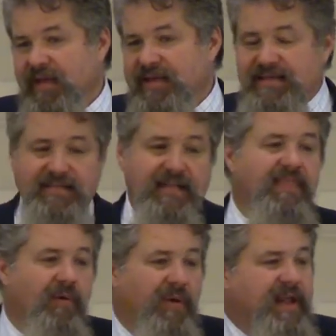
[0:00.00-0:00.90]
He's not
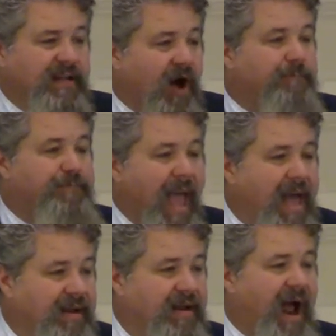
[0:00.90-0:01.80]
saying that we need to
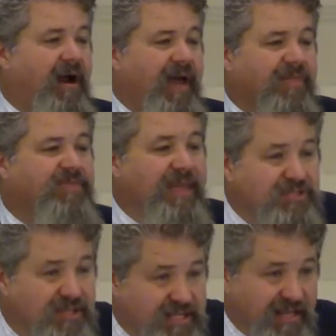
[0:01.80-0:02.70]
abandon our
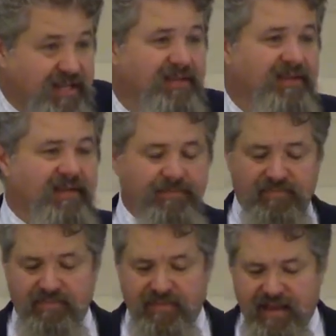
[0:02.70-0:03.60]
ethnicity.
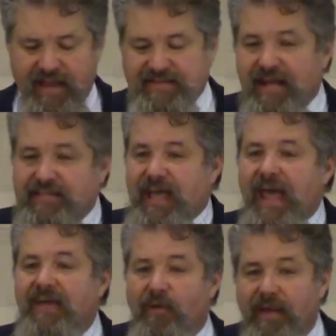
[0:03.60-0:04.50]
He's not
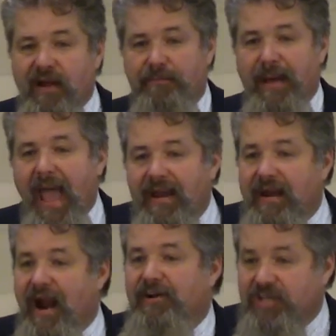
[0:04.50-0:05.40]
saying that we
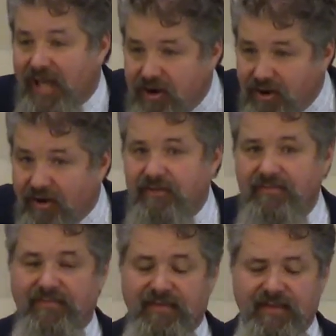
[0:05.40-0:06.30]
abandon our
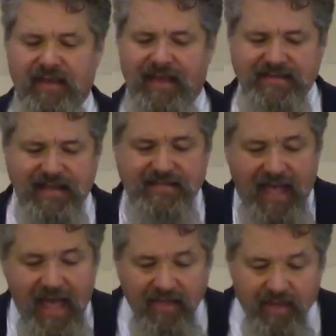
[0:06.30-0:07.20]
gender. He's not
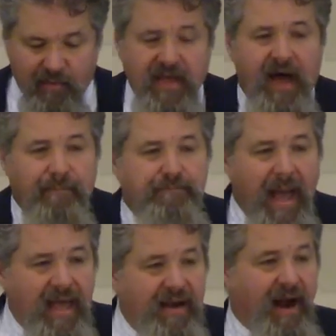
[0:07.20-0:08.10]
saying that we
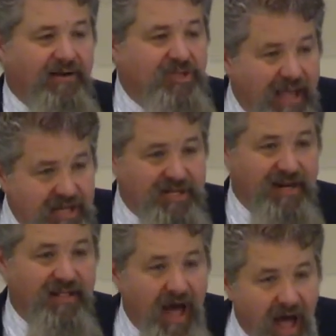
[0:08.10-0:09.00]
abandon our
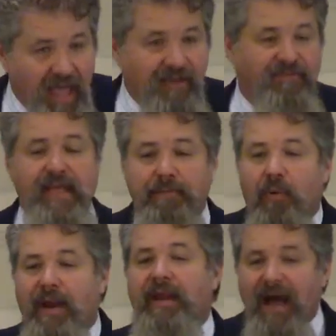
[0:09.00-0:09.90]
station in life,
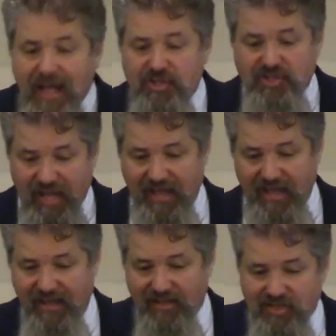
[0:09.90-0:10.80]
but what he does say
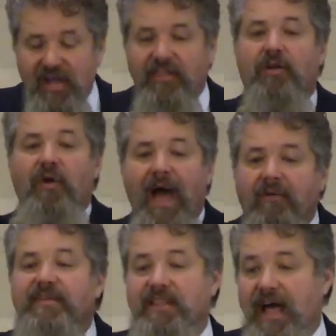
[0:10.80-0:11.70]
is the
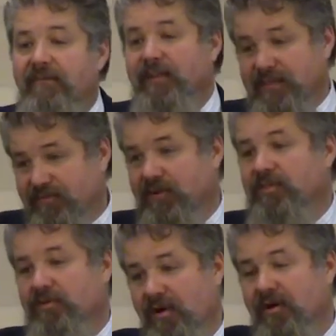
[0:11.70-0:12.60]
ground is level at the foot
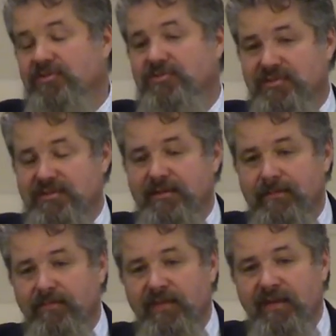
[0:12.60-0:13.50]
of the cross.
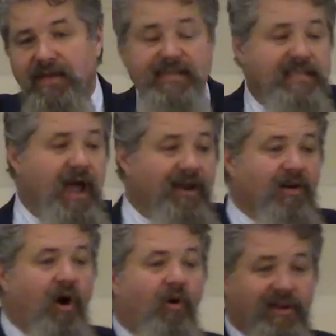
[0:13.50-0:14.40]
You see, under
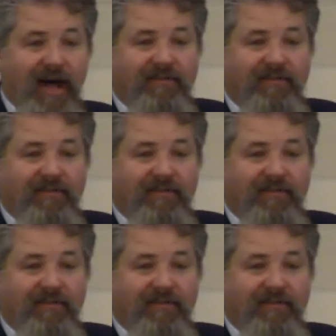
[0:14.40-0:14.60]
the old